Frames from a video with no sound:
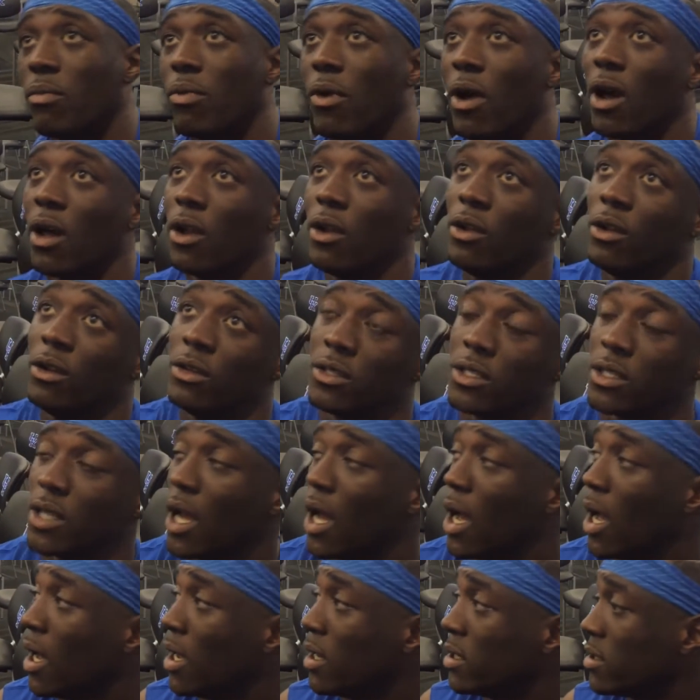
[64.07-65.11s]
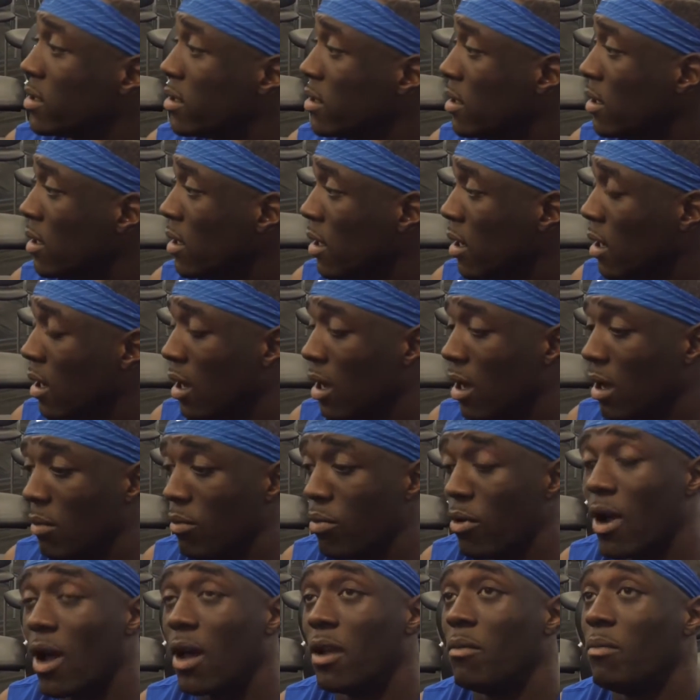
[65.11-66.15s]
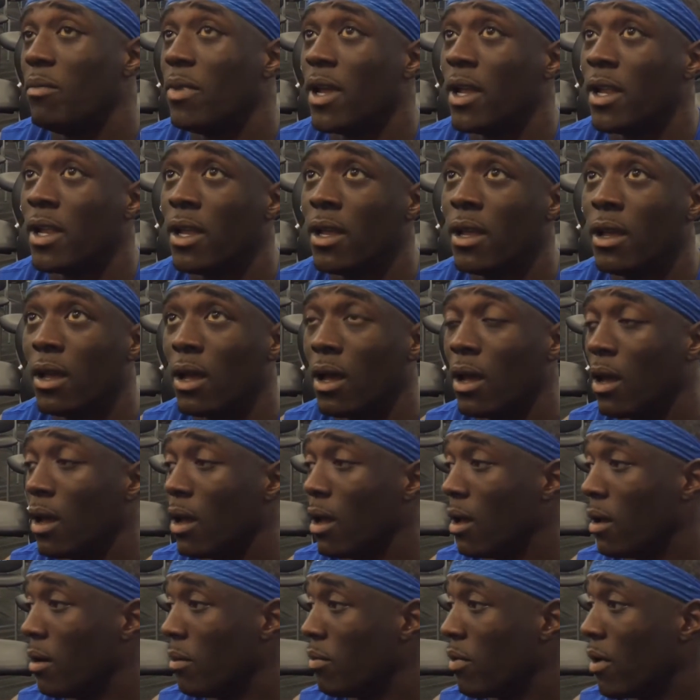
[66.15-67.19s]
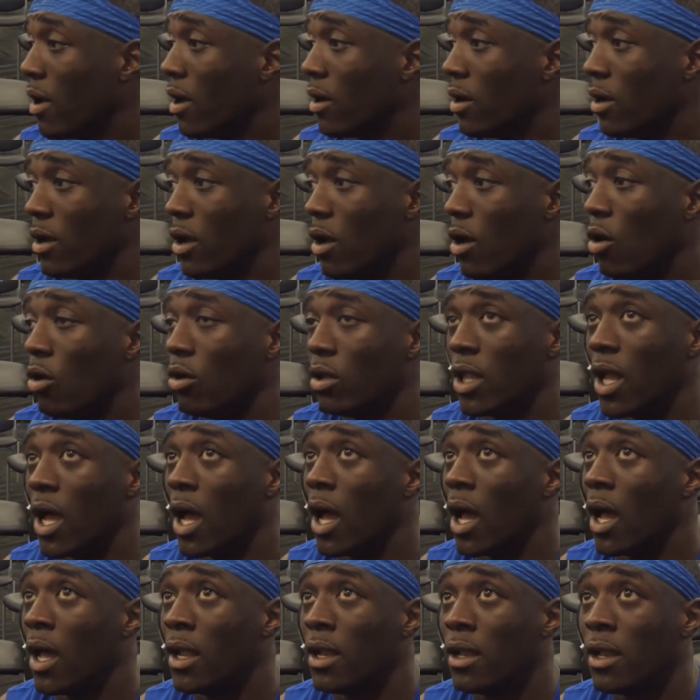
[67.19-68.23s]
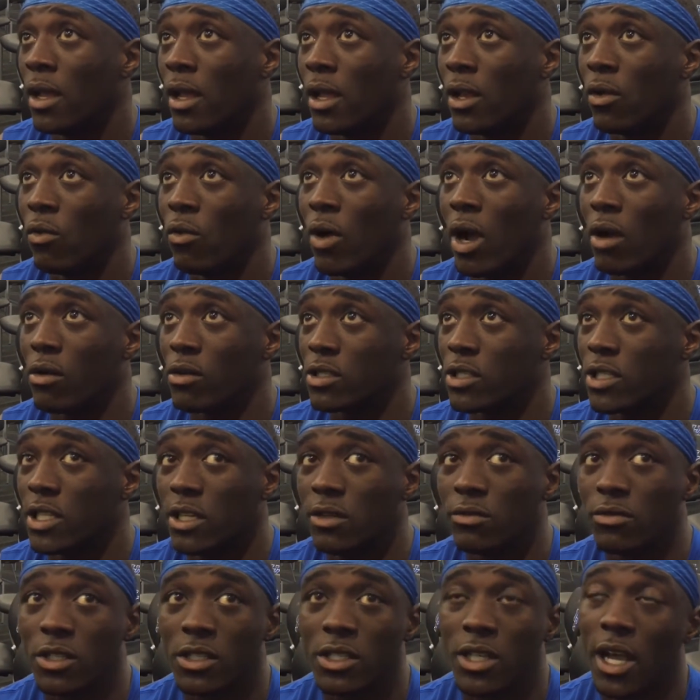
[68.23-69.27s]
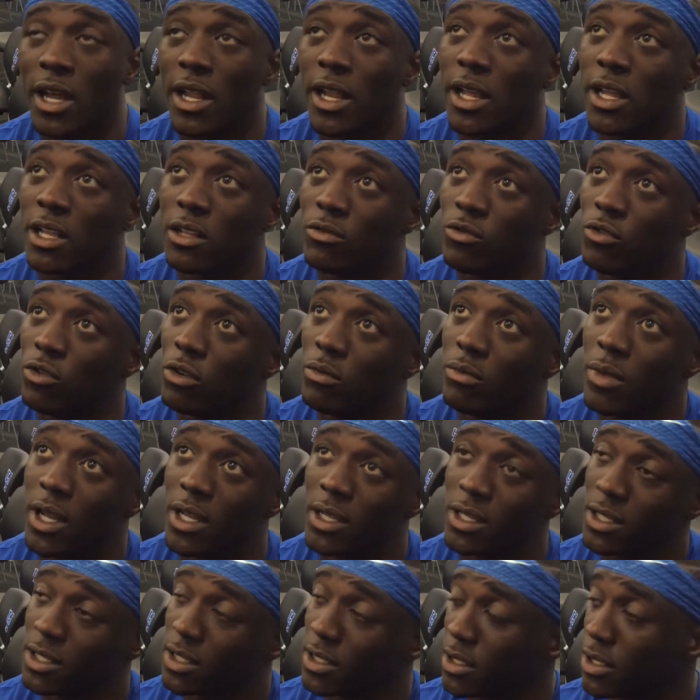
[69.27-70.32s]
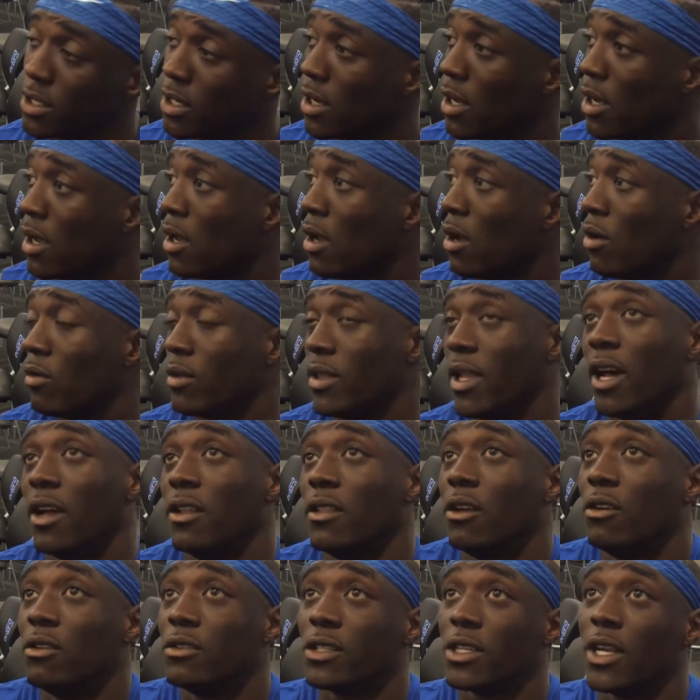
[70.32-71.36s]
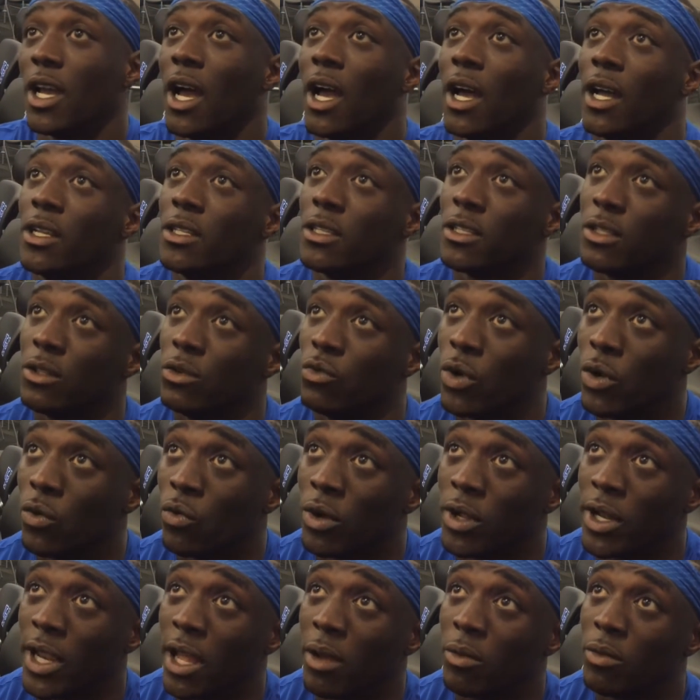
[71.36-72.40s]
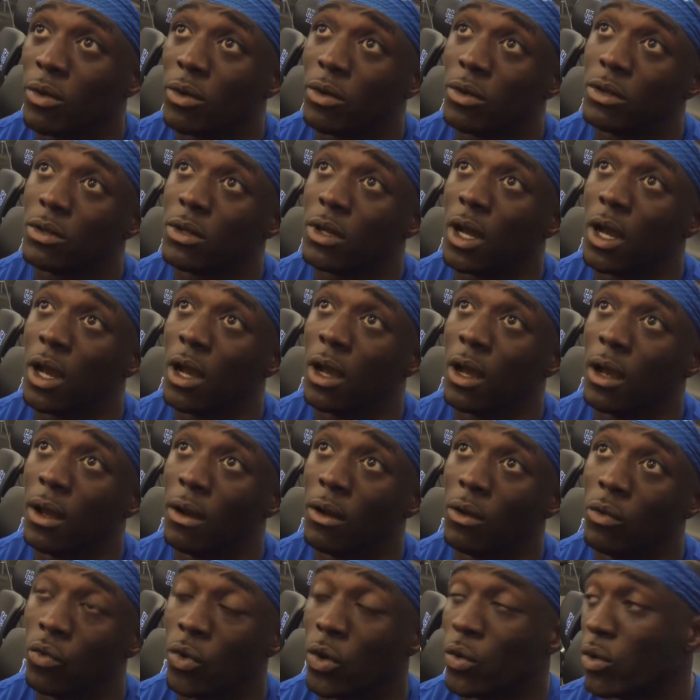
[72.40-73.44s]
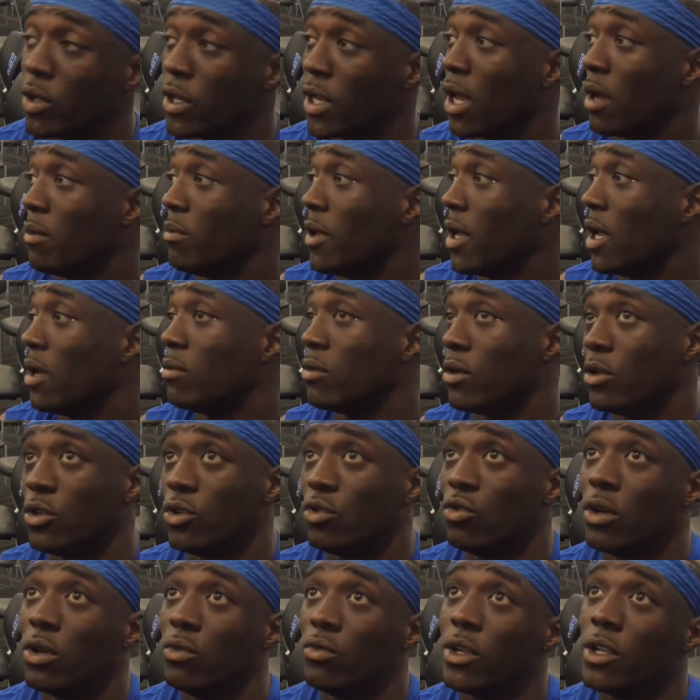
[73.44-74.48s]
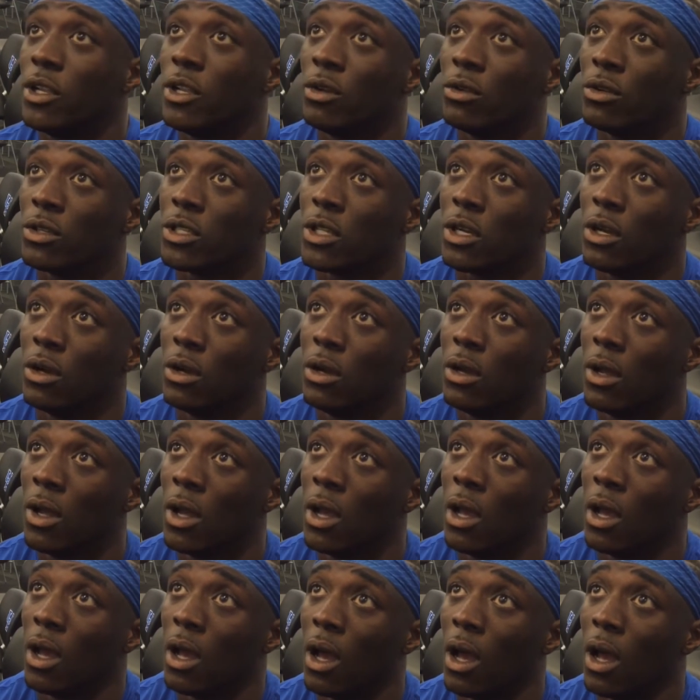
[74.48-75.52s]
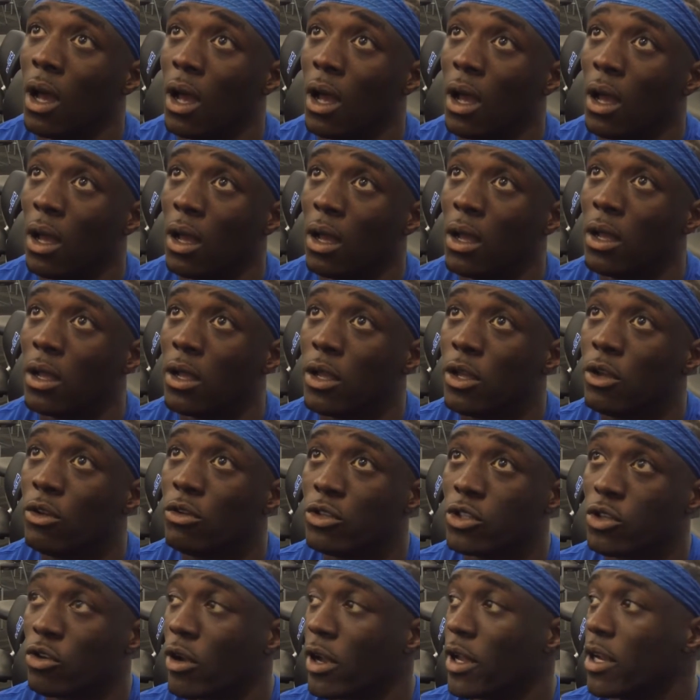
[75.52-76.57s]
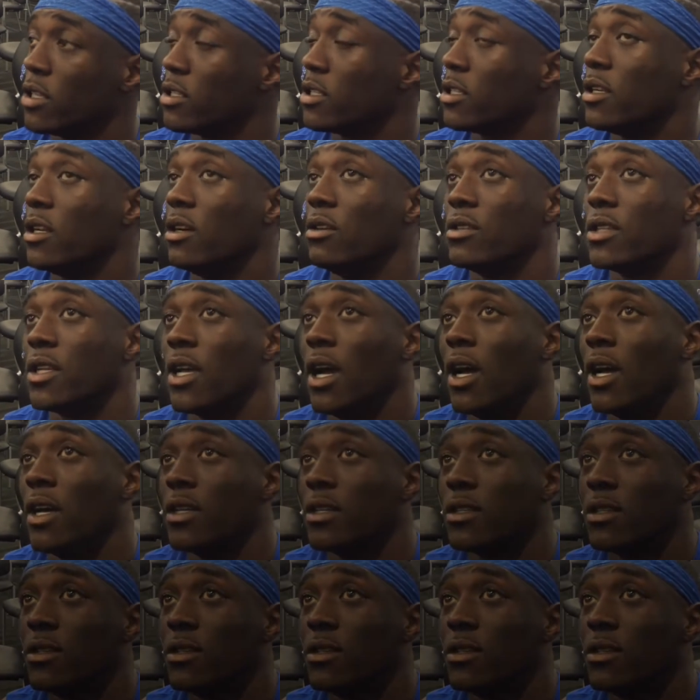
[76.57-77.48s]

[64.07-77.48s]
proud of those guys, proud of Benny, proud of the O-line, and the wide receivers, tight ends, fullback, because without those guys, we would not be able to do what we do. So huge credit to those